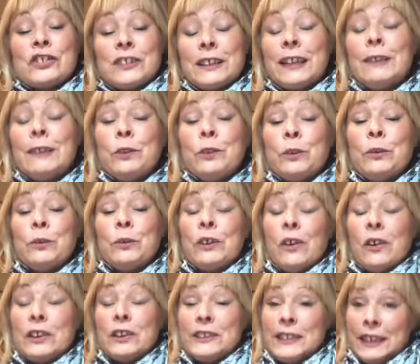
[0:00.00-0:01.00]
give you an
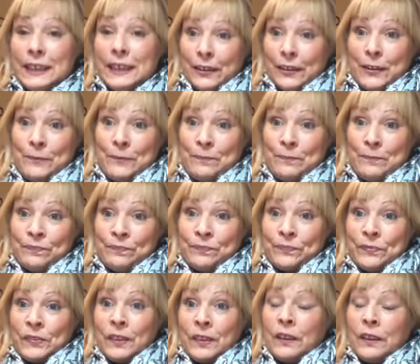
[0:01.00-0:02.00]
idea
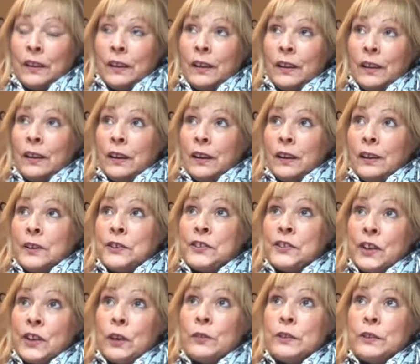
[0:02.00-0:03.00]
mm.
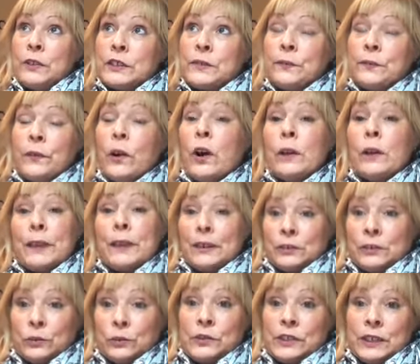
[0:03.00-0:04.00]
so there's five
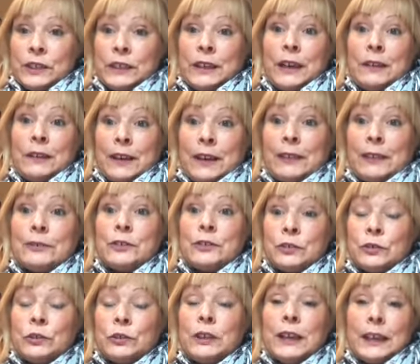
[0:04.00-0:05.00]
adults in our house
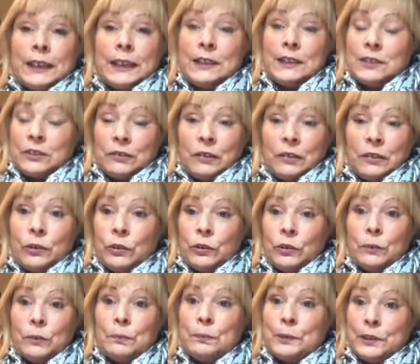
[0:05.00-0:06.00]
because all our kids are grown
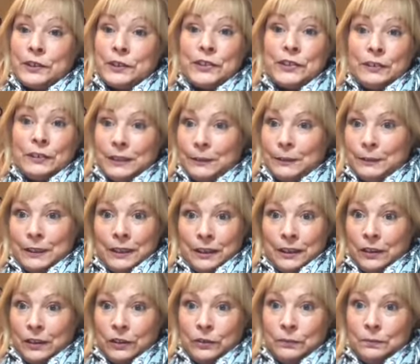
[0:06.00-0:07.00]
up but they're still yeah. living at
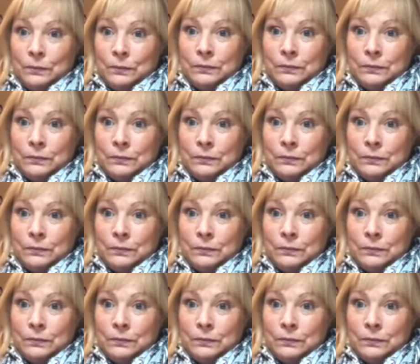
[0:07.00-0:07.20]
home